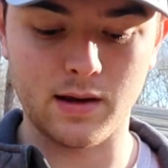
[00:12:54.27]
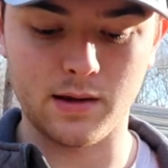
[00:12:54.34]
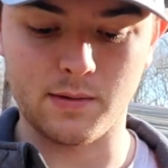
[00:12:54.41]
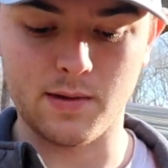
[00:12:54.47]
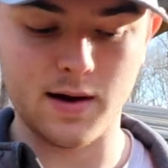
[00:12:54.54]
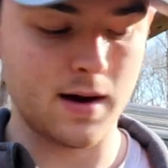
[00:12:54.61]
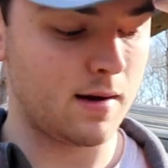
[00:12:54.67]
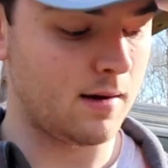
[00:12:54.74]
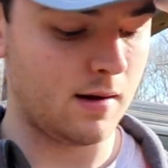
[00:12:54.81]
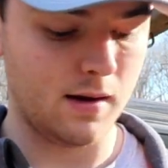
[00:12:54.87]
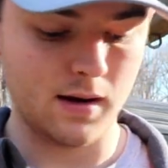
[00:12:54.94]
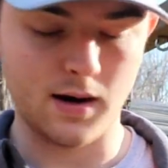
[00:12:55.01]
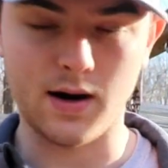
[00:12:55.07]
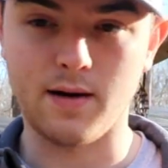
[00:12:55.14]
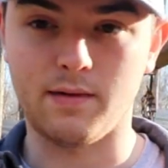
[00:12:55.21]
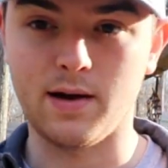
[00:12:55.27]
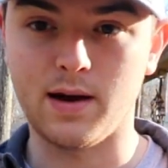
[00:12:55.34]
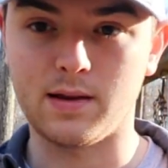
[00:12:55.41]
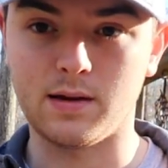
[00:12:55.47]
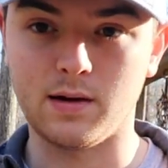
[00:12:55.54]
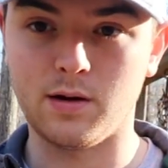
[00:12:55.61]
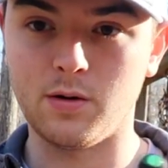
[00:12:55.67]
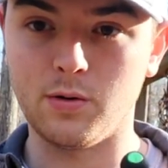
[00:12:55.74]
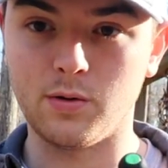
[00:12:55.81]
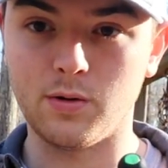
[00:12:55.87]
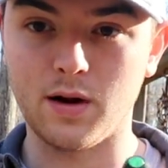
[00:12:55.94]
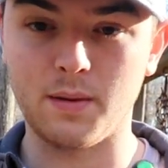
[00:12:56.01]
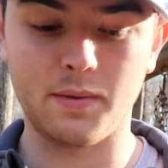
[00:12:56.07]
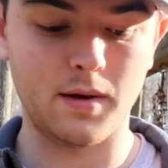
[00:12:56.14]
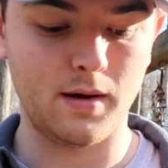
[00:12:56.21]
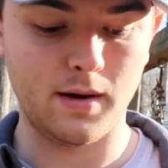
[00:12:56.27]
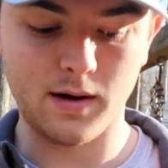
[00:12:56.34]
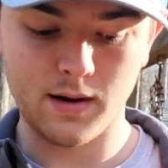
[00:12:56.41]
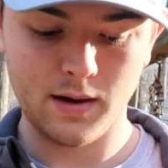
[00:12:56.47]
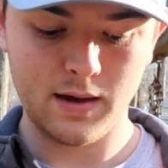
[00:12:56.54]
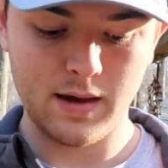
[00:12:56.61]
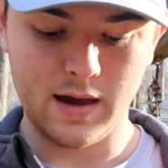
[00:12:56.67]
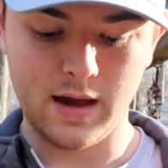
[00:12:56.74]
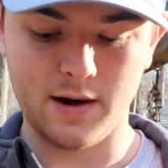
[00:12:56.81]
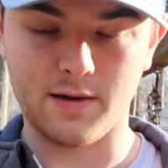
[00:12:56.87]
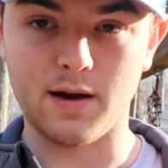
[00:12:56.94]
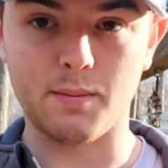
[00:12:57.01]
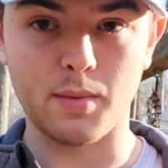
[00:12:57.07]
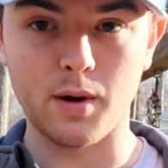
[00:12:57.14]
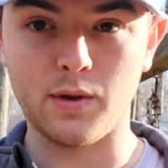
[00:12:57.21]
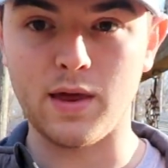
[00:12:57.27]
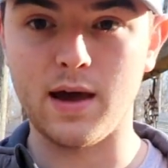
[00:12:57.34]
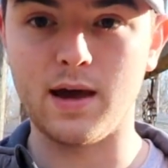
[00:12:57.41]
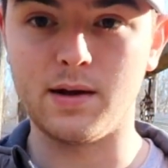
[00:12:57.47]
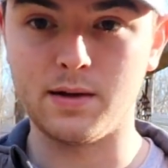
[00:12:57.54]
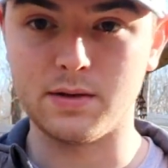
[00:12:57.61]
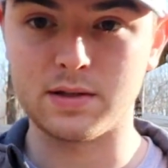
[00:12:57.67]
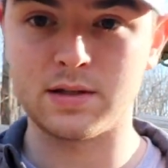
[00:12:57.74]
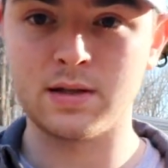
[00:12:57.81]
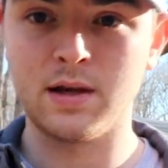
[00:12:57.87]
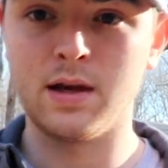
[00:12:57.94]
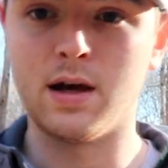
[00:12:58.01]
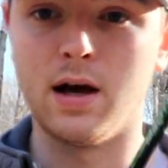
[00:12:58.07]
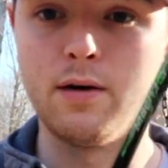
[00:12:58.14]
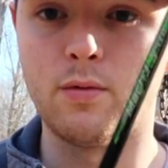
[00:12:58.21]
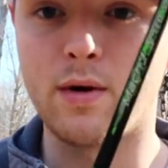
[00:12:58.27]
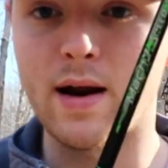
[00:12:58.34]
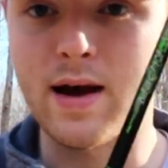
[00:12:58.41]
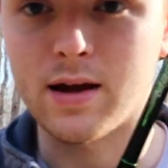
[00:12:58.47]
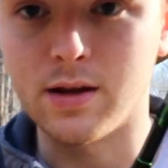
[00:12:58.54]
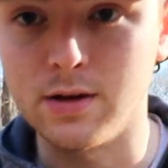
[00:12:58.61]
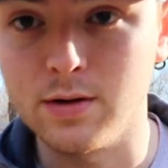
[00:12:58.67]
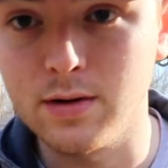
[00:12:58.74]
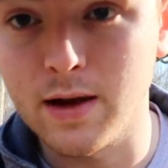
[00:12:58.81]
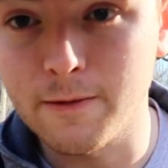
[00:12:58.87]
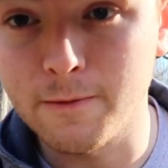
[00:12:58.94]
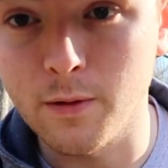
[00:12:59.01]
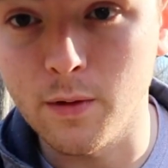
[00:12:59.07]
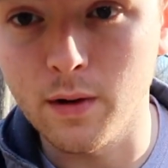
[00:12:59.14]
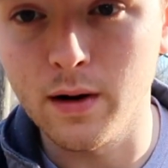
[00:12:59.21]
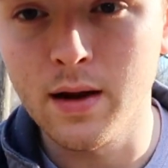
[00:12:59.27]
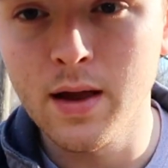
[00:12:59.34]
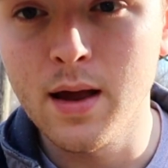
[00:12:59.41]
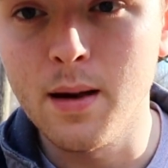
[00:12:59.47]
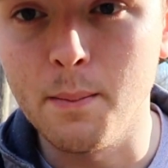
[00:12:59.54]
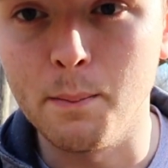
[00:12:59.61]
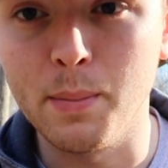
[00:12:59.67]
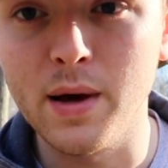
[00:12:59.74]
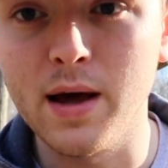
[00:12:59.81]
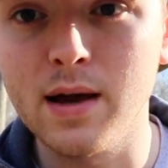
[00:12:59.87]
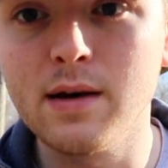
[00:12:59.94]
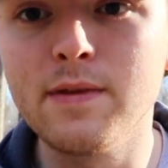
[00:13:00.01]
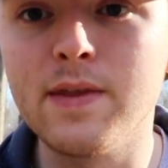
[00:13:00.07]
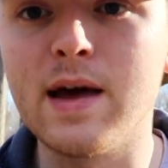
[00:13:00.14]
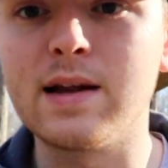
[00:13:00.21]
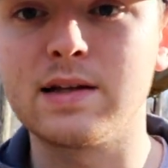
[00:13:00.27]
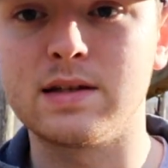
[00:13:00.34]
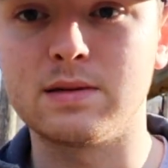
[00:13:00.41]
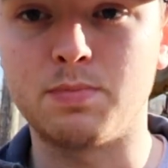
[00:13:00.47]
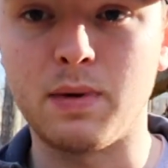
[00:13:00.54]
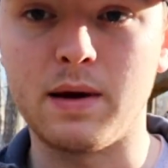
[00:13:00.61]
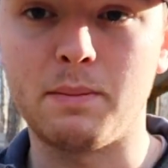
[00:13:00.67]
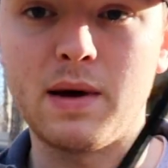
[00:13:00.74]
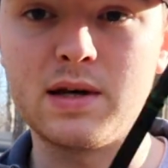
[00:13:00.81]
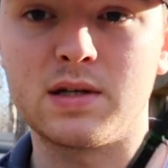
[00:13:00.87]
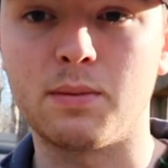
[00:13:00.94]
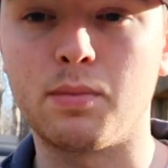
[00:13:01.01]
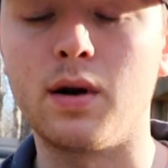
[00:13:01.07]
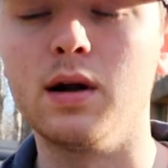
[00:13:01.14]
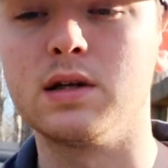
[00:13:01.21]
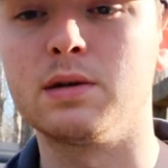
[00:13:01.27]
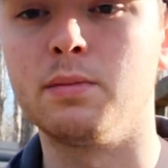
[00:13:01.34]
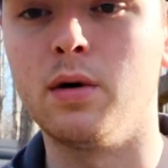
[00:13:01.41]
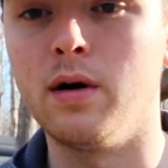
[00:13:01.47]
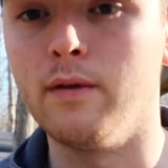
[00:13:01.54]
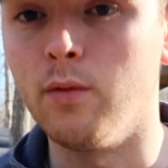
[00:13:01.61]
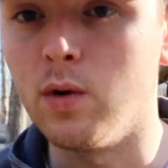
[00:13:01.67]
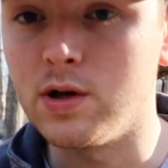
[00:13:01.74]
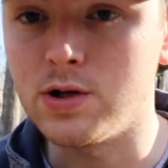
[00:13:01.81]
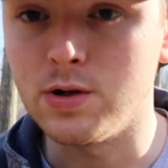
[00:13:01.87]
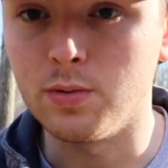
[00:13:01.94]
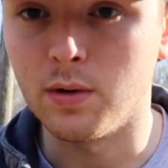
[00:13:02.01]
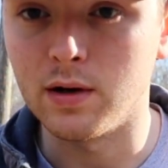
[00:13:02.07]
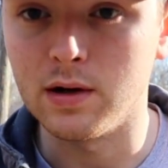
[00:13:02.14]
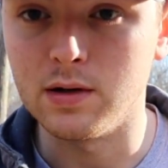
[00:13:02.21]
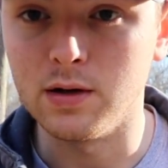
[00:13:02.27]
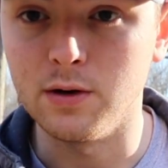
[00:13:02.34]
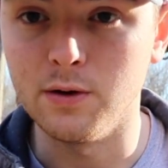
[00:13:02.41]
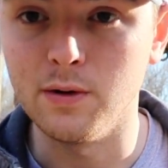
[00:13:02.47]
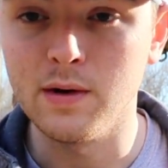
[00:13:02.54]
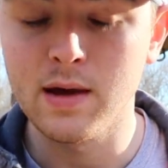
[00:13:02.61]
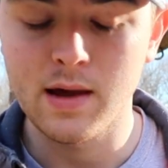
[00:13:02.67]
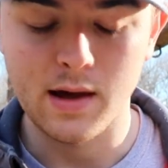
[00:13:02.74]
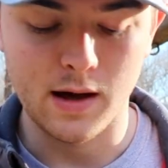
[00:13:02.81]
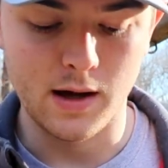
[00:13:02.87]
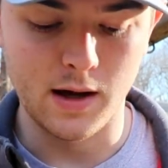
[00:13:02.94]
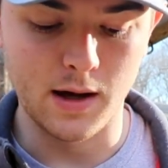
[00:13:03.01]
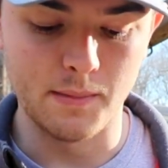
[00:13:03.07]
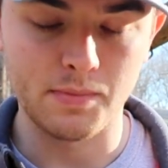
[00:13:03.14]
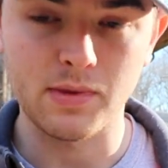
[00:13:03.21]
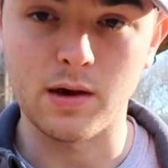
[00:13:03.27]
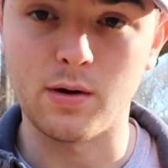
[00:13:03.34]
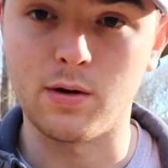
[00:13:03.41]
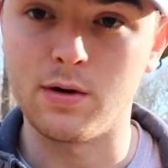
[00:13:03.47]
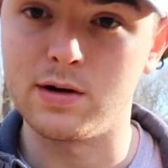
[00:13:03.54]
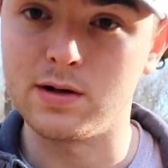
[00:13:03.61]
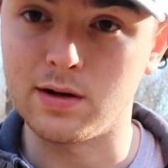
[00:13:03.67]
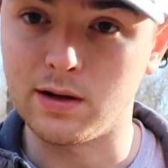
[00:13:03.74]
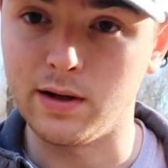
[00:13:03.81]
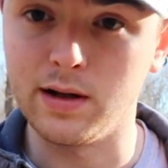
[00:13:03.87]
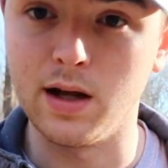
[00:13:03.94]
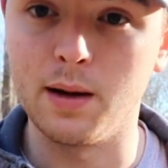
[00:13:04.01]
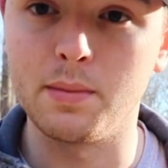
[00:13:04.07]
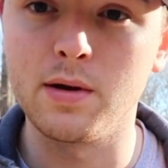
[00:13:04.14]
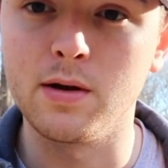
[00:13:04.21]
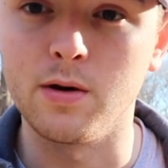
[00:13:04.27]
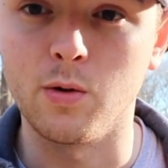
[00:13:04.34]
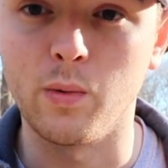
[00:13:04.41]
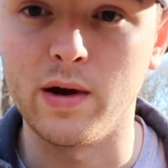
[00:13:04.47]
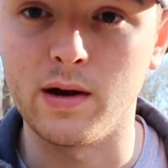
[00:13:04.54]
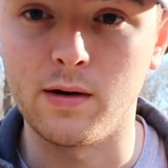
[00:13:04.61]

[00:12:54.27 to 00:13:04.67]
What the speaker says: of the rod here, I've got the whole grip here, and I've got both handles of what I could do that for. But that's just a basic principle of what you want to do in order to clean up your wing